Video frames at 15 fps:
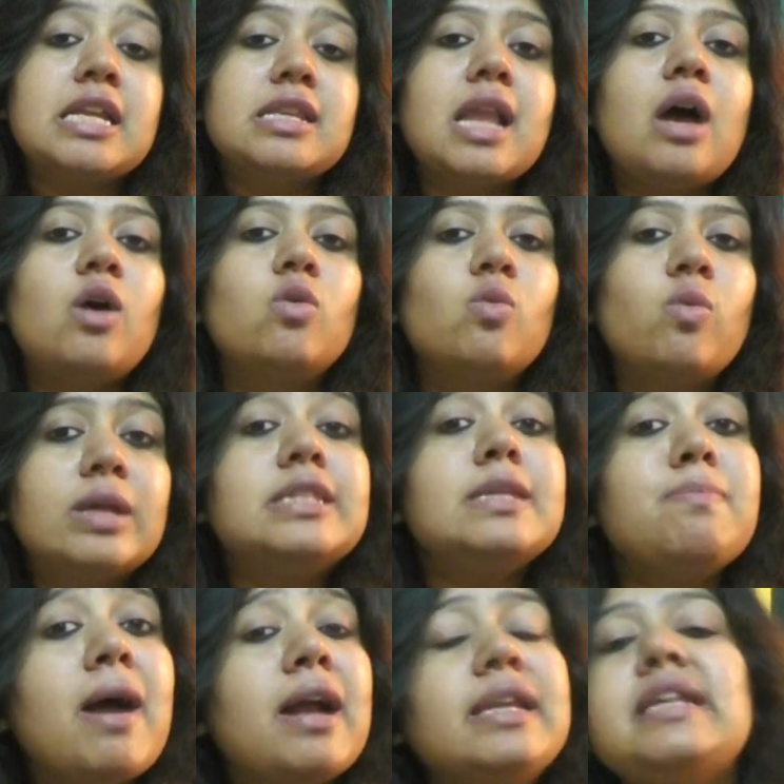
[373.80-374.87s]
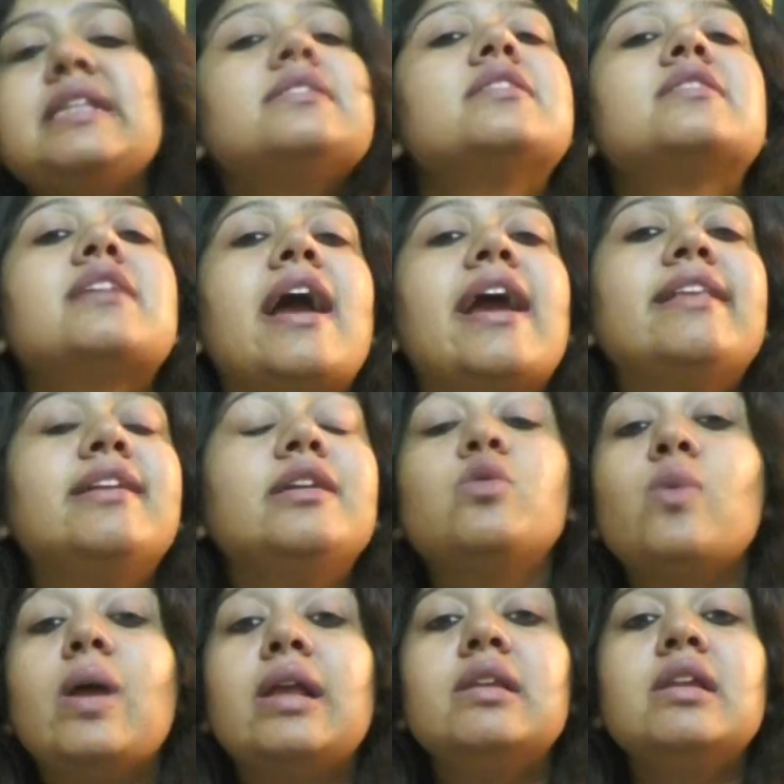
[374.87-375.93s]
Now, once the parties decide
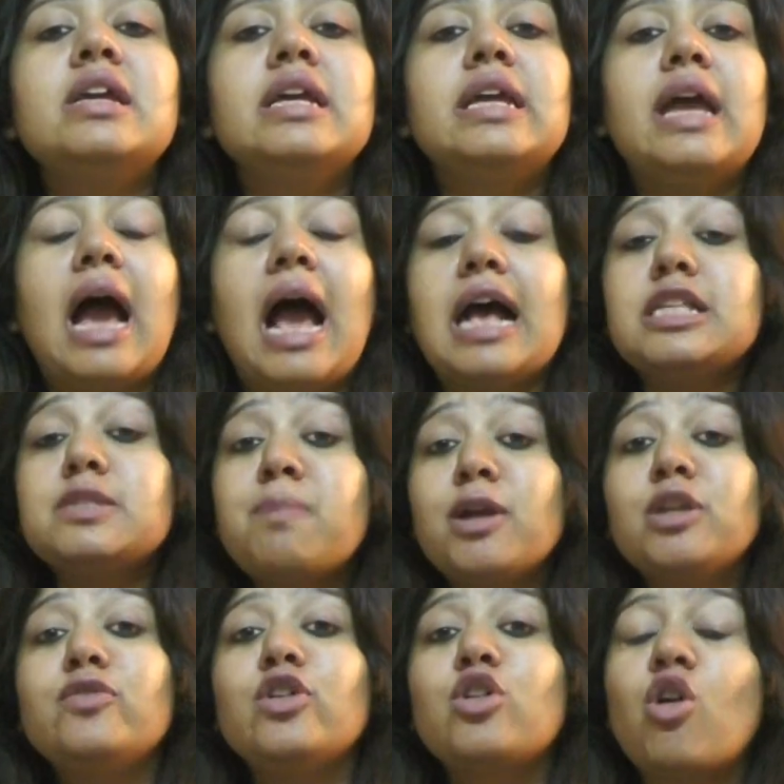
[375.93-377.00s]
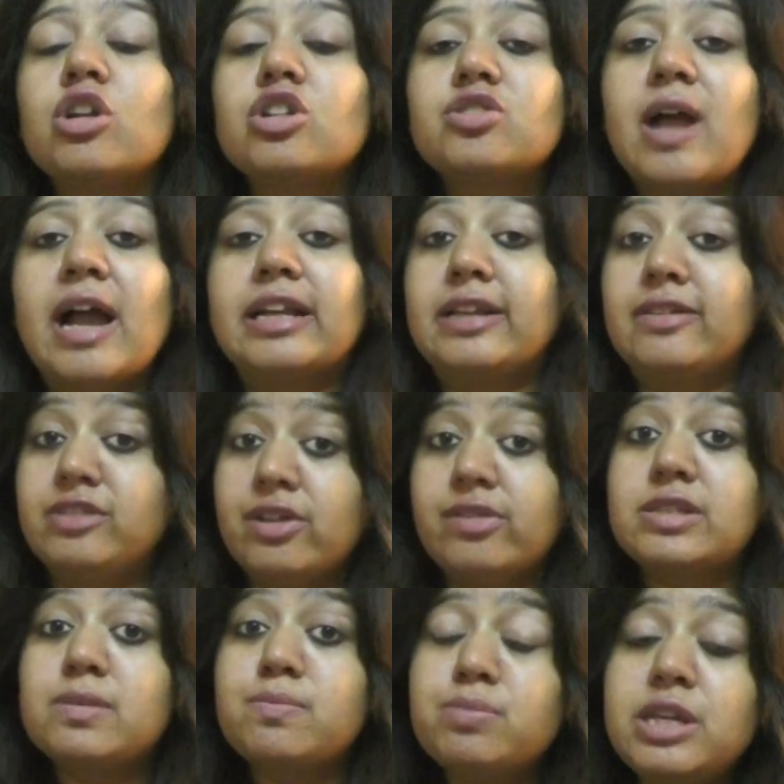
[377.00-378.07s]
that, well, as part of a contract, if
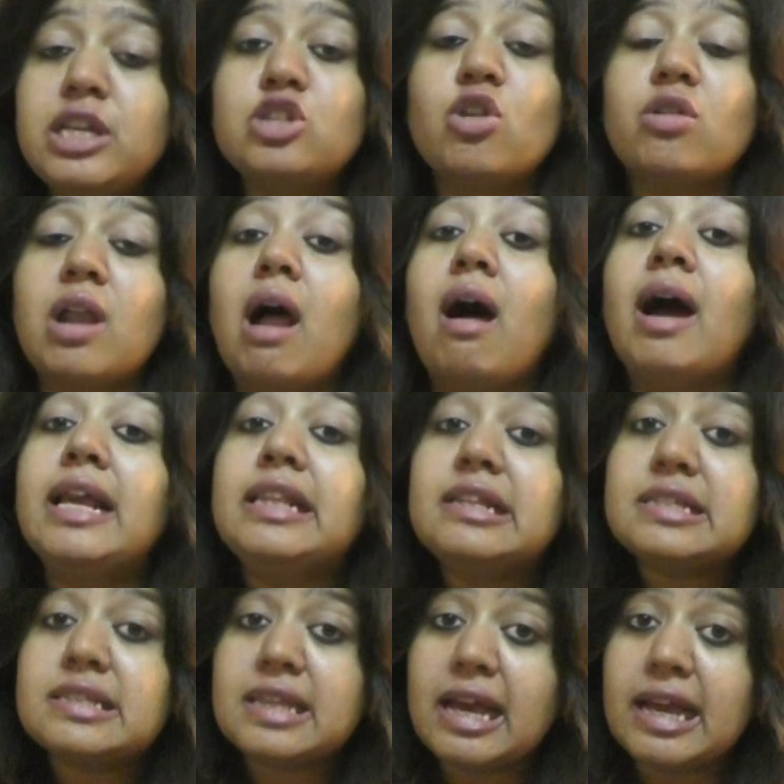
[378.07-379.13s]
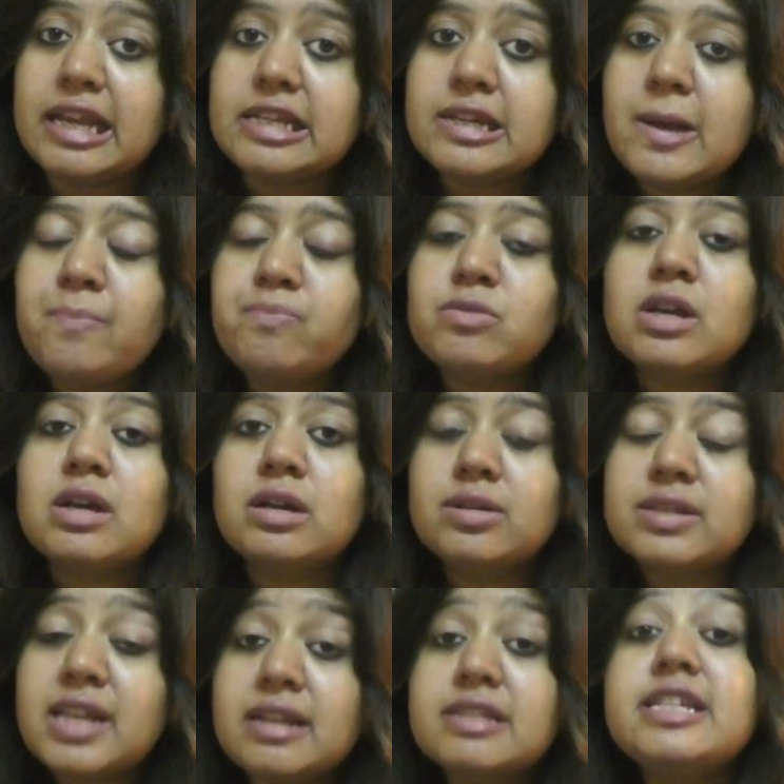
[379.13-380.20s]
there is a breach on either side
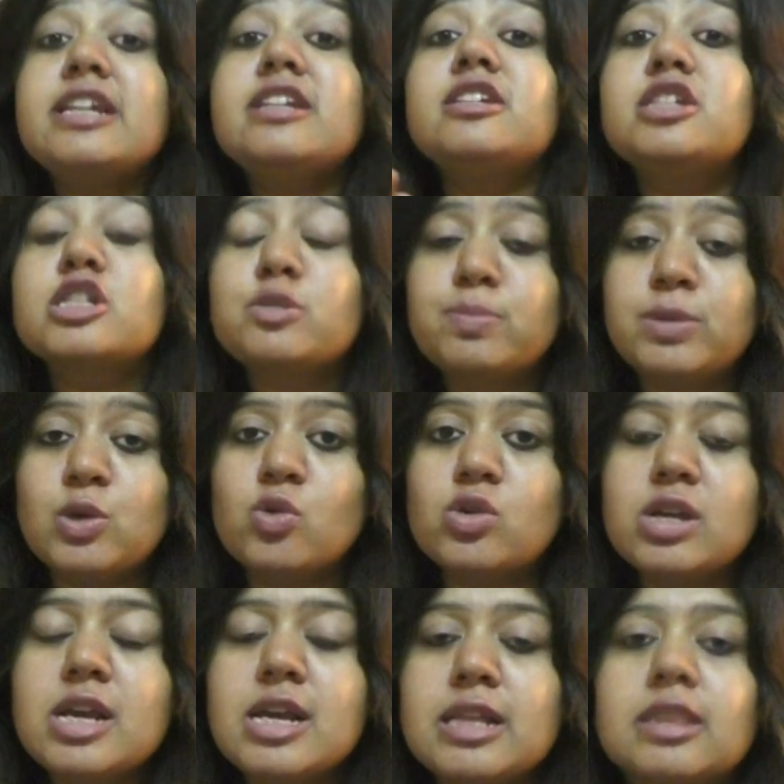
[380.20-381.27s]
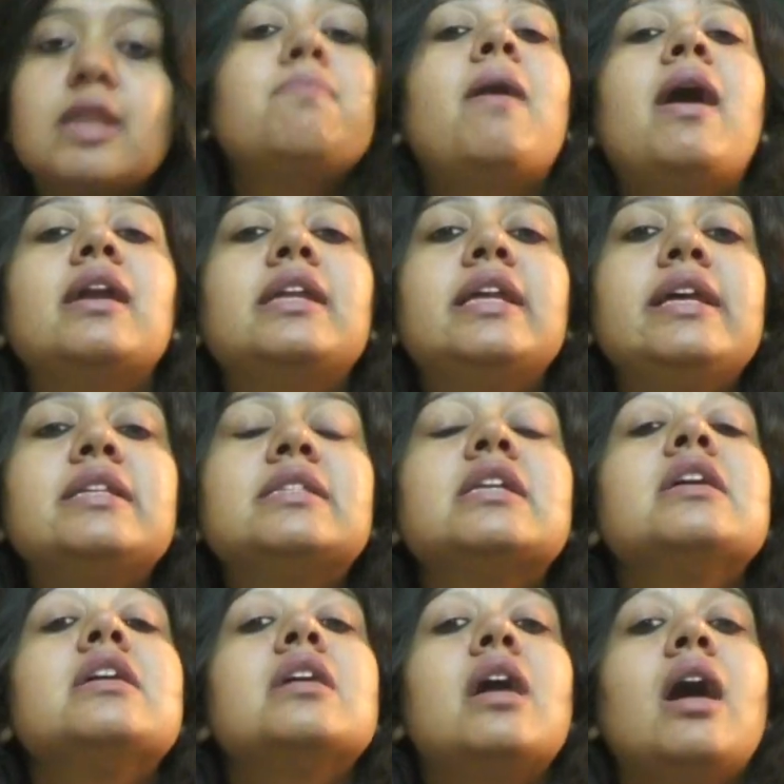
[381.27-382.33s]
resulting in a dispute, the
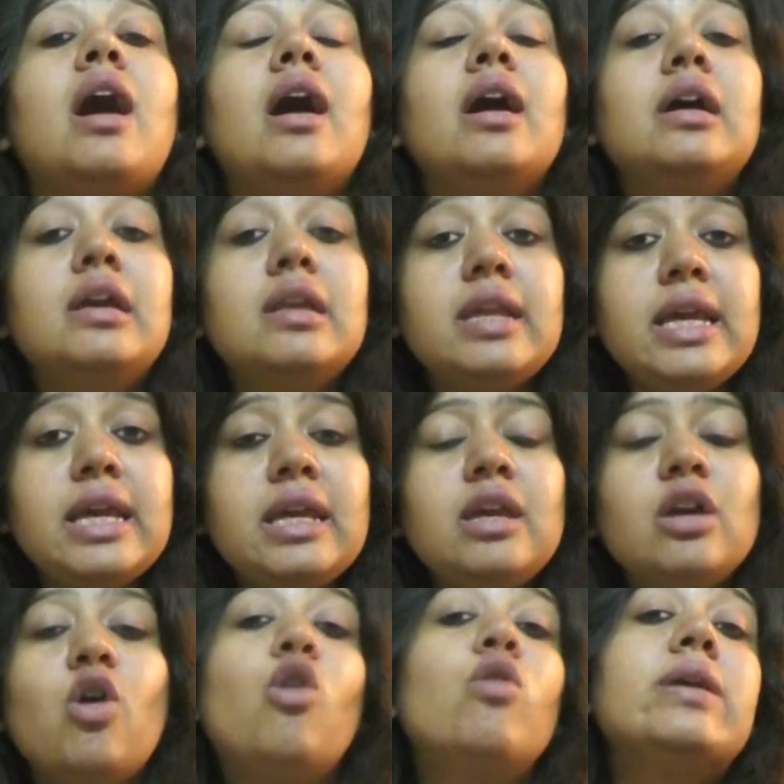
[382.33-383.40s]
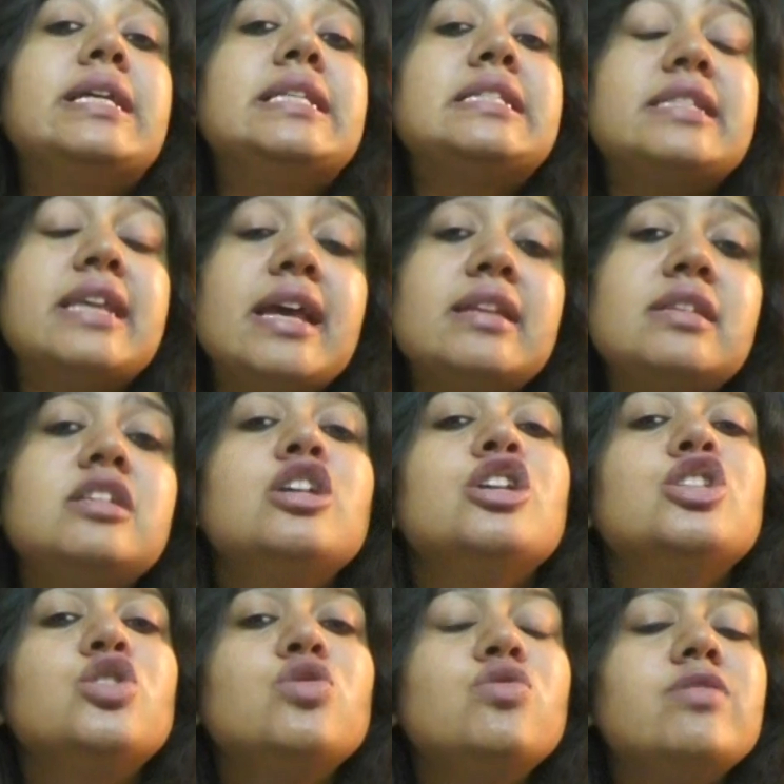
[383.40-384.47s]
parties agree or intend
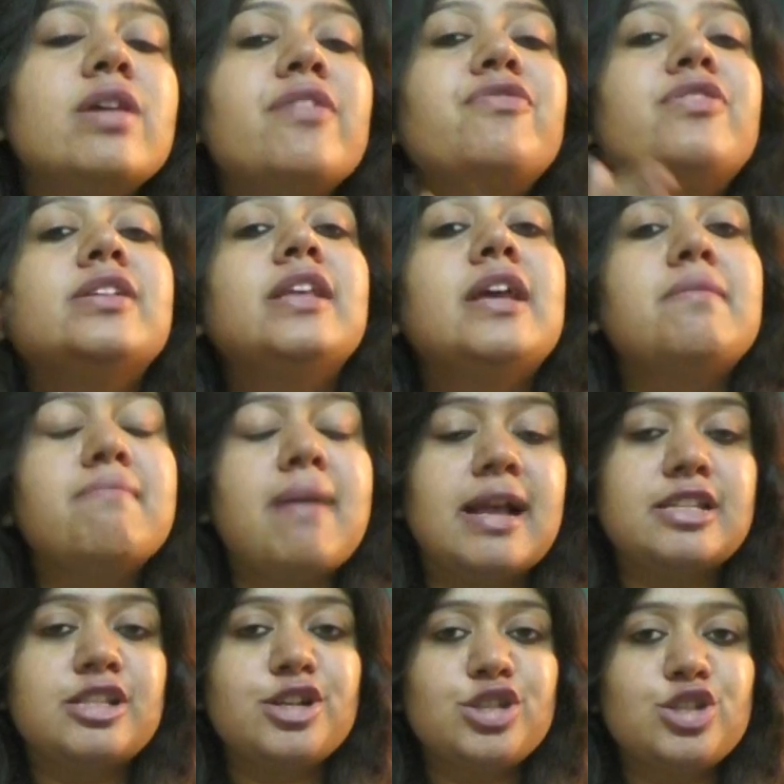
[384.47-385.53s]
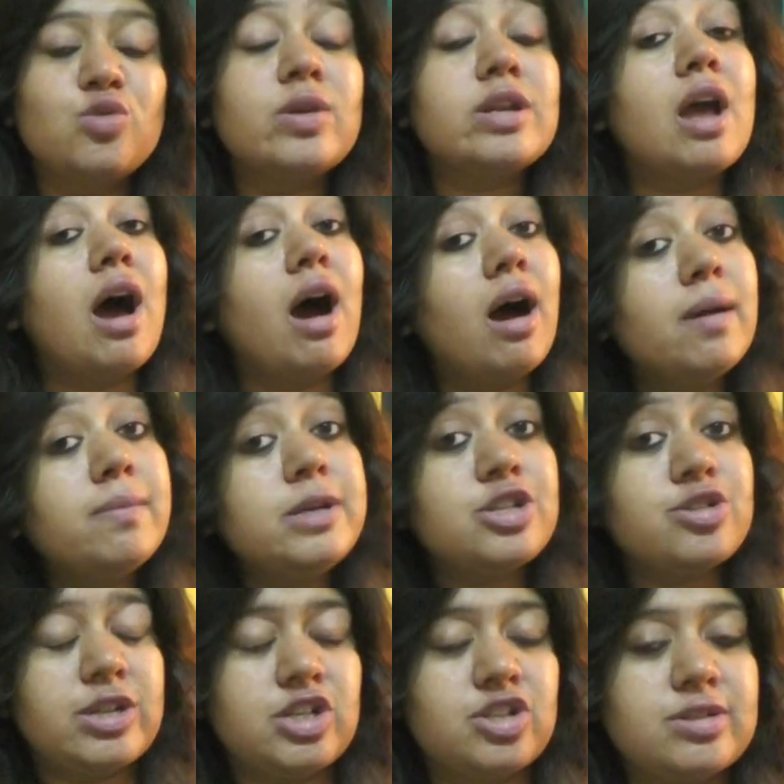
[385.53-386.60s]
to refer their matter to an
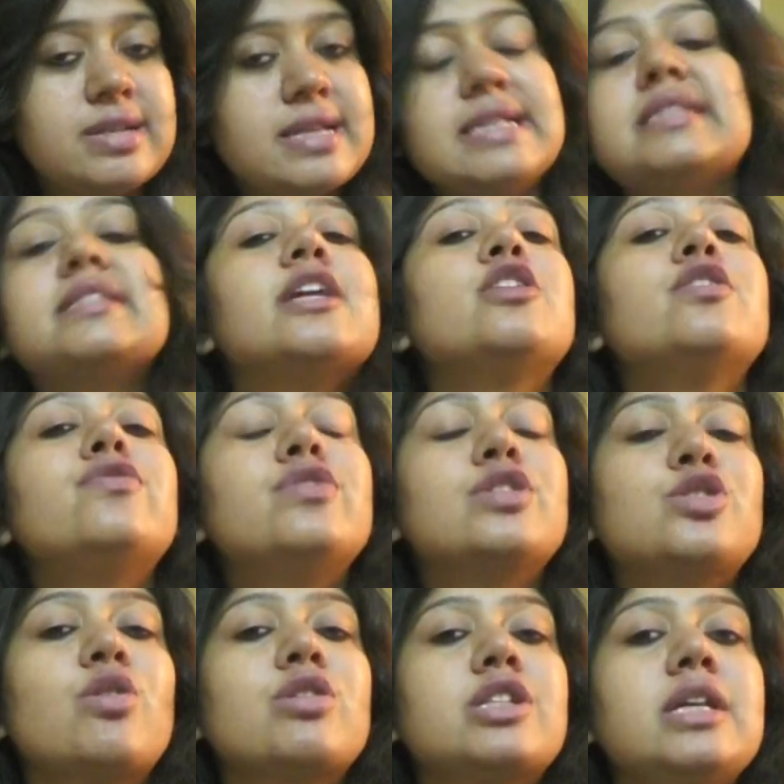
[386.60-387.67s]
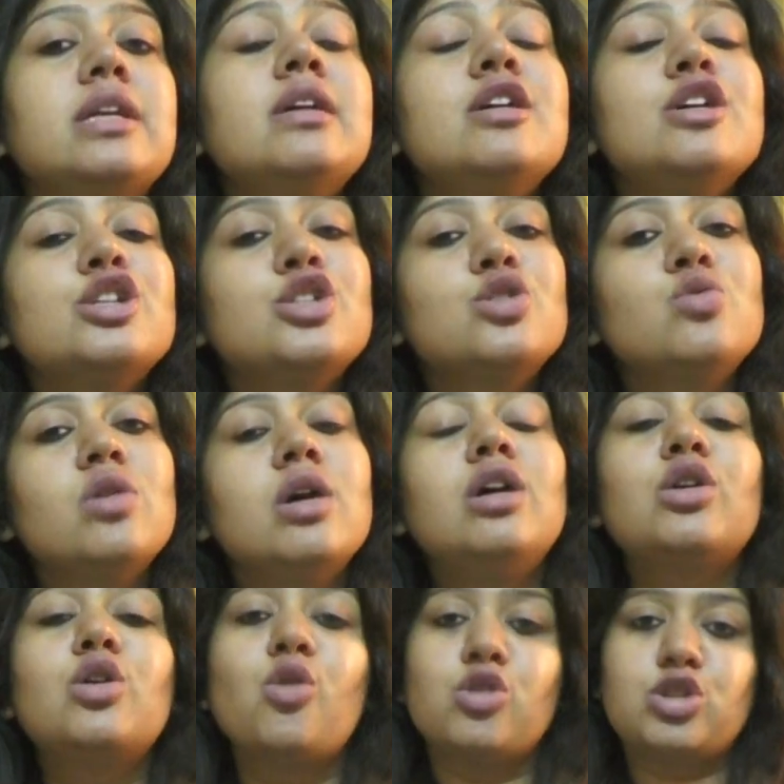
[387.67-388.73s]
arbitration instead of resorting to
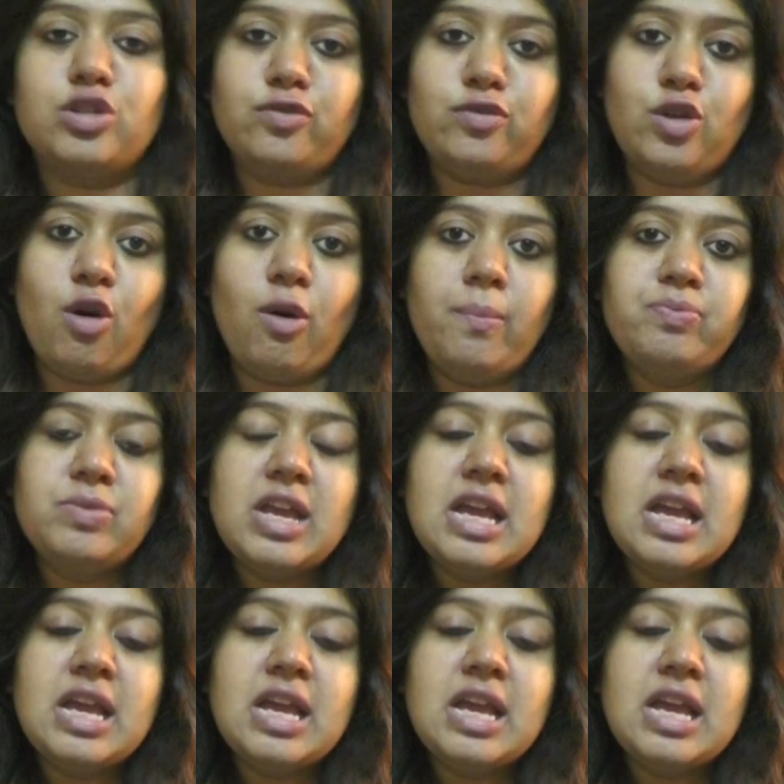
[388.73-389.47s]
a court of law.